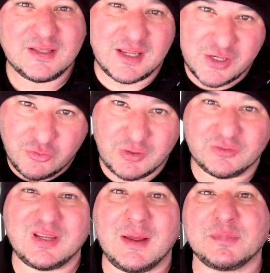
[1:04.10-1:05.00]
get your grill
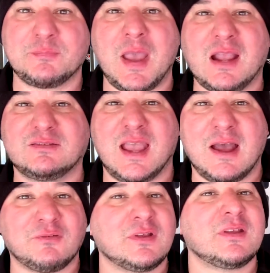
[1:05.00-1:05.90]
temps back
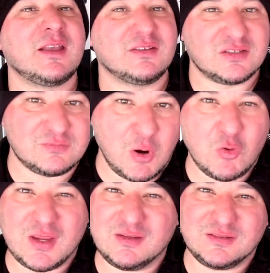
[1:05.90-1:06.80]
down, and
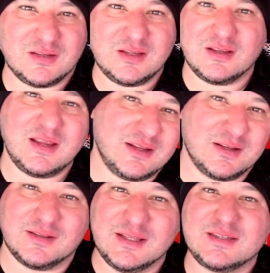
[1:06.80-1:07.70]
smoke it till you're
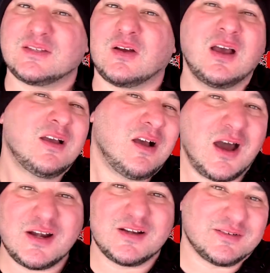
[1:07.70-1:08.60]
hitting at least a
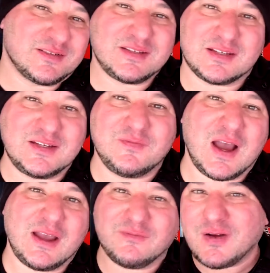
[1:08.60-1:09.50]

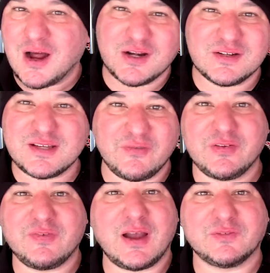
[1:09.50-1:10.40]
165,
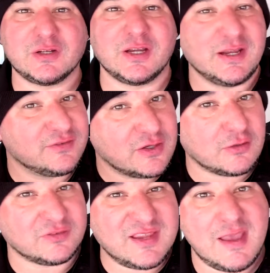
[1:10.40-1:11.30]
175 degree
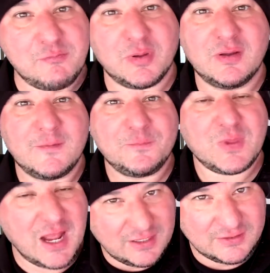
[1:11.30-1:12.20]
internal temp
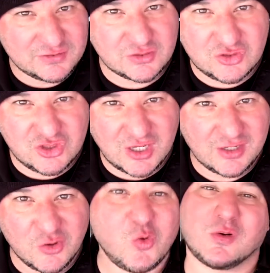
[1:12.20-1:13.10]
on this
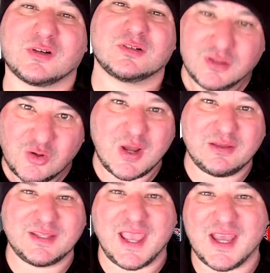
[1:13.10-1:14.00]
chicken quarter. Oh
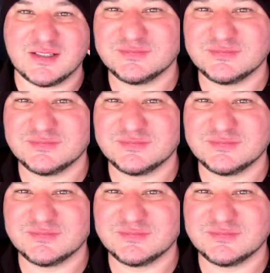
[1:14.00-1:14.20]
hell yeah.